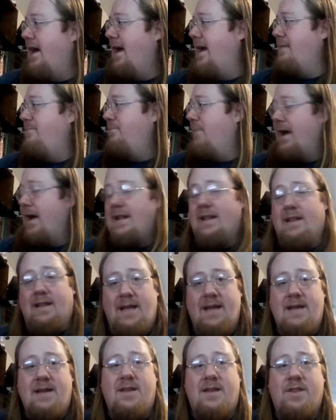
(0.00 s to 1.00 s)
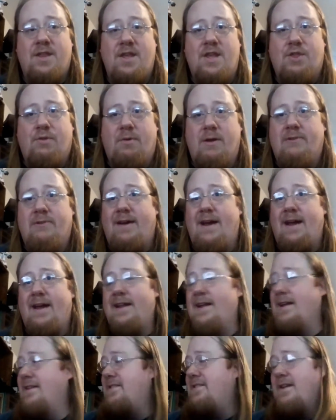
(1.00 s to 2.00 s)
I like the
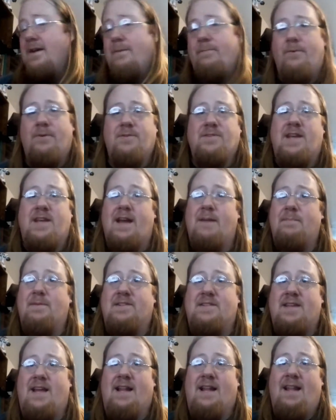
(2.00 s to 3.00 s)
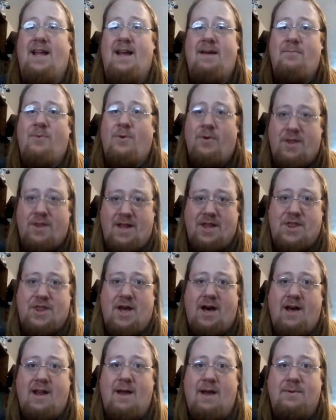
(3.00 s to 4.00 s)
Three-Dragon Ante Emperor's Gambit set a lot more than I
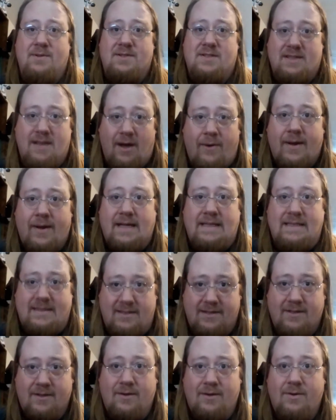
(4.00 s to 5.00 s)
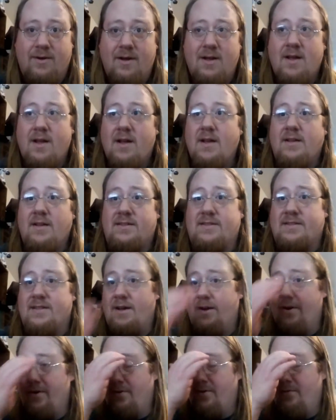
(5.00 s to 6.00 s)
thought I was going to.
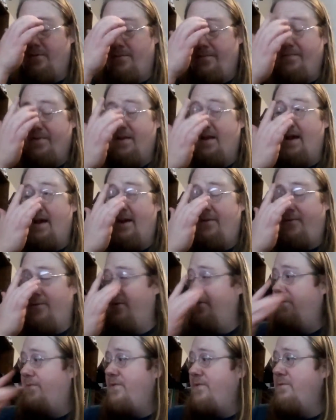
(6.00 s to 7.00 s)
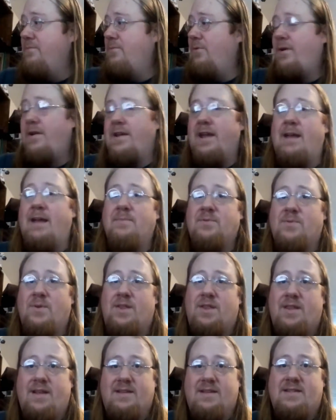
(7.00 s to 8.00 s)
So after a few more games
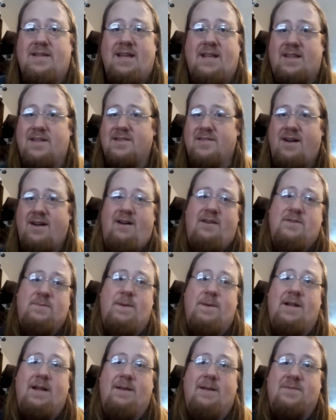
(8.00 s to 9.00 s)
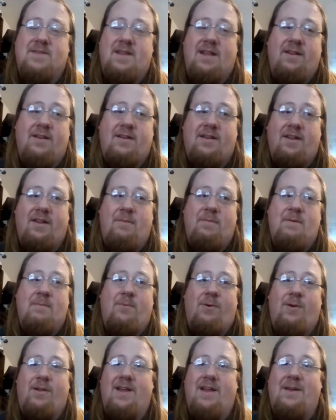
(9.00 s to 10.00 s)
with this, get these cards beat up so they look a little
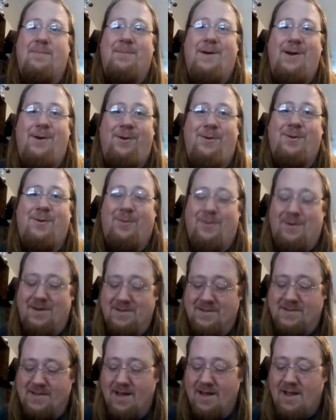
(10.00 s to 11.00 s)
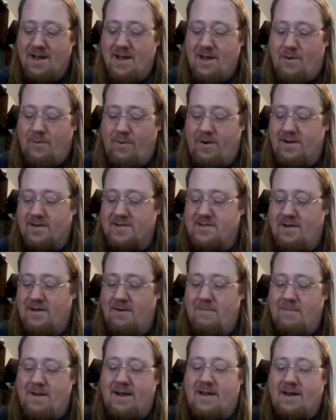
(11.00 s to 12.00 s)
bit more like my older ones, we're going to
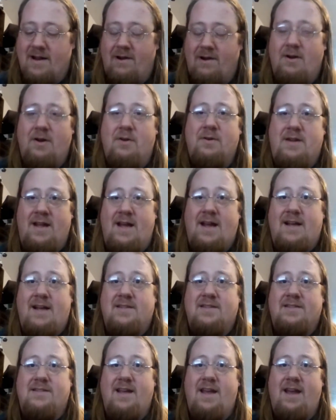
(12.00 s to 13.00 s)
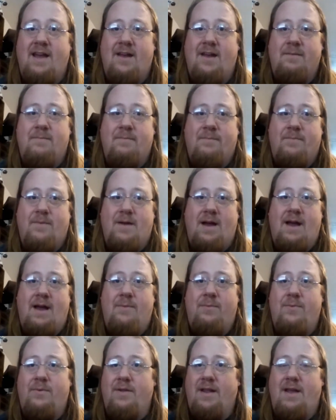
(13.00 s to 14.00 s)
start making our own decks, and
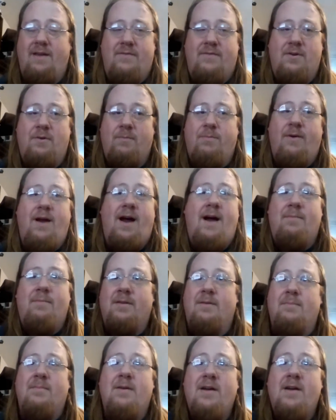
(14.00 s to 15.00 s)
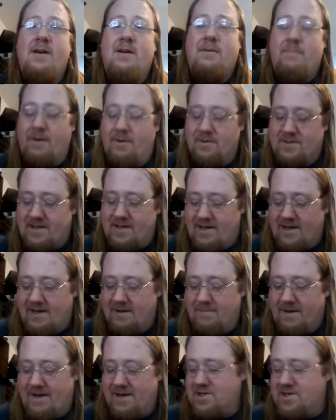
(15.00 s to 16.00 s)
I will have no problem posting
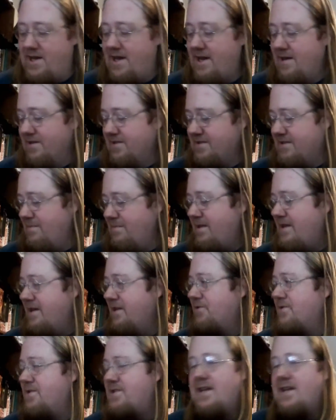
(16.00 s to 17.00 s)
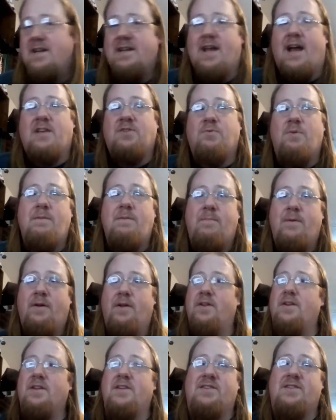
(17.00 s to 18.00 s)
on my channel some of the interesting decks we
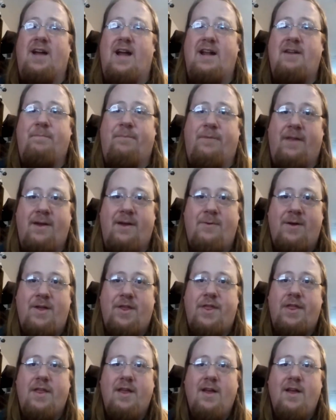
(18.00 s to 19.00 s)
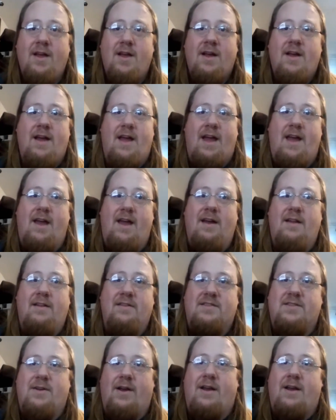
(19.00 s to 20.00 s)
build and decide to play with,
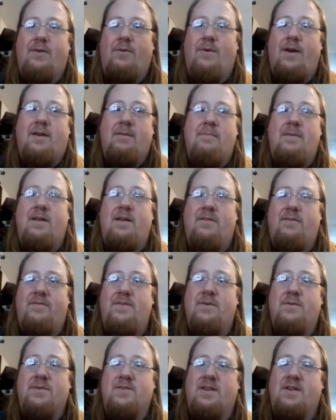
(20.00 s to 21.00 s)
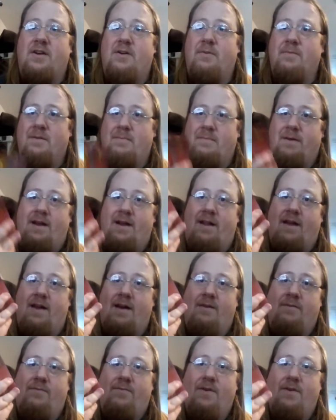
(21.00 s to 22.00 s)
and so I can recommend to the viewers at home that might
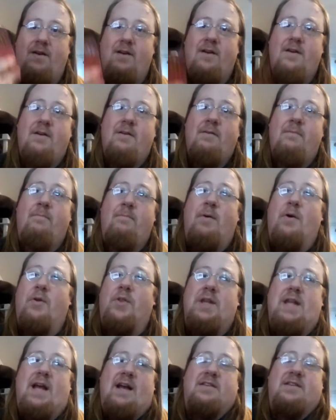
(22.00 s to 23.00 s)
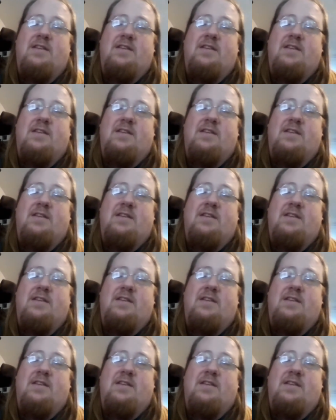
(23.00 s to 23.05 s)
have both